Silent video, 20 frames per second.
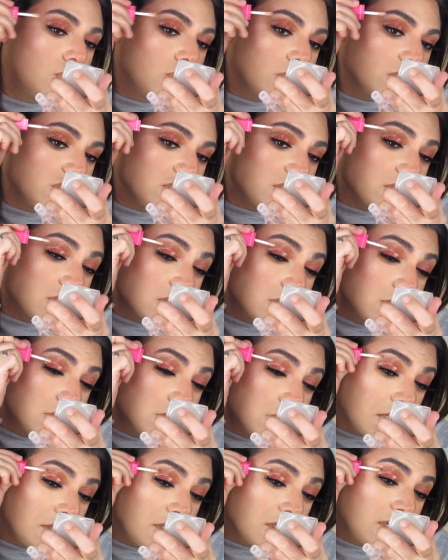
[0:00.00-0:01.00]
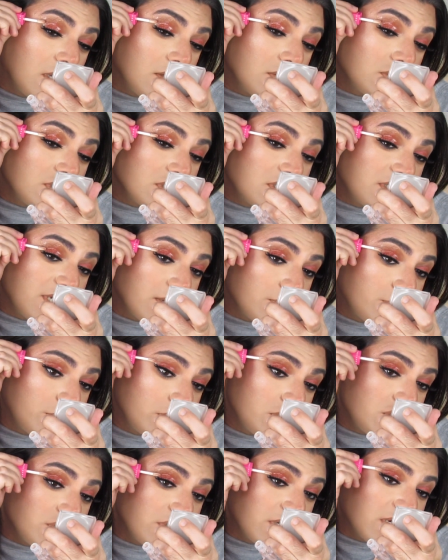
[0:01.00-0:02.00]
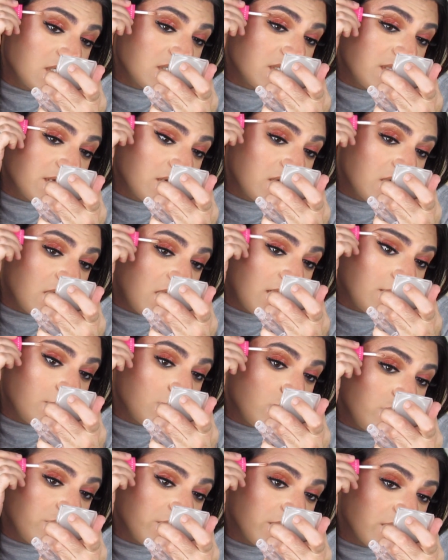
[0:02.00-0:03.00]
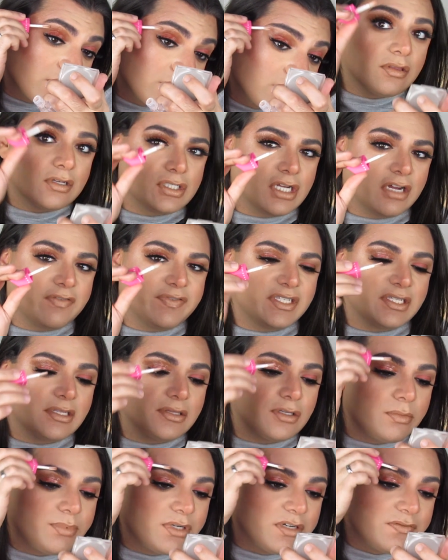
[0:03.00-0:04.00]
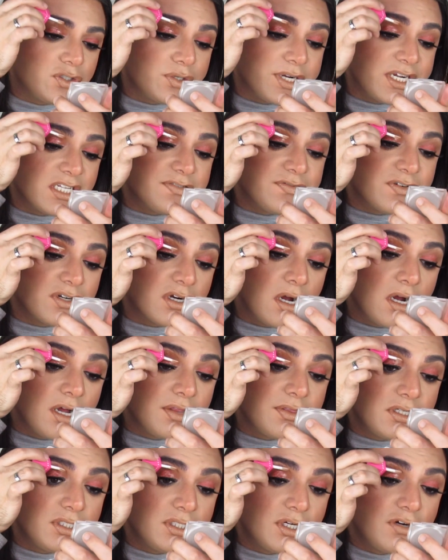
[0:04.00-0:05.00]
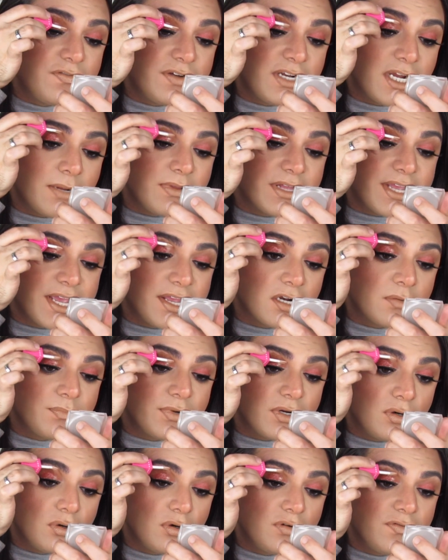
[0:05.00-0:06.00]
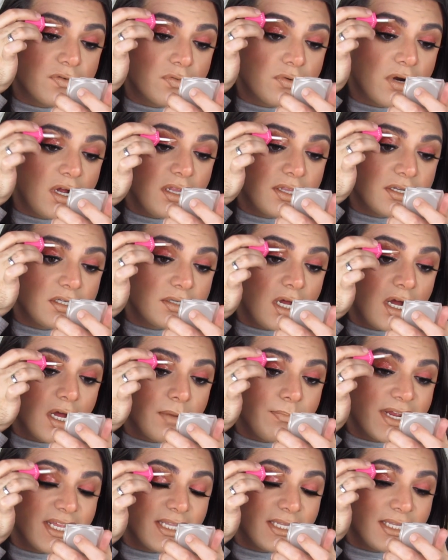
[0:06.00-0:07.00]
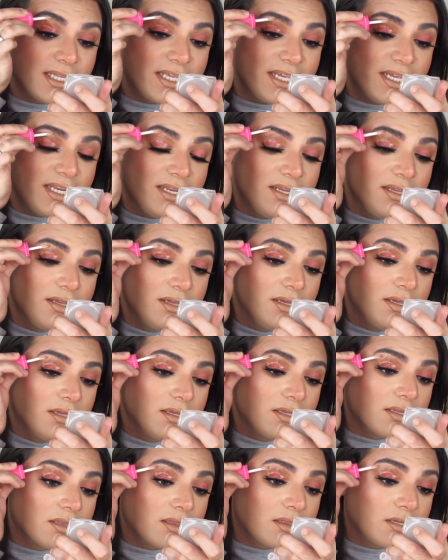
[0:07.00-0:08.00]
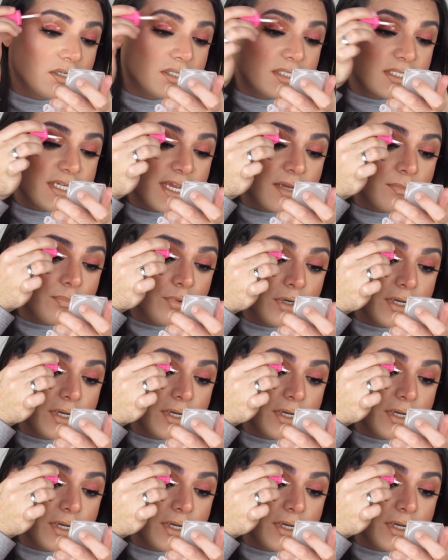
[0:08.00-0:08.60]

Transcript: gorgeous. And the colors are staying put, you guys. They're not moving. There's obviously a little bit of transfer on the doe foot applicator, but overall on my lid, they're staying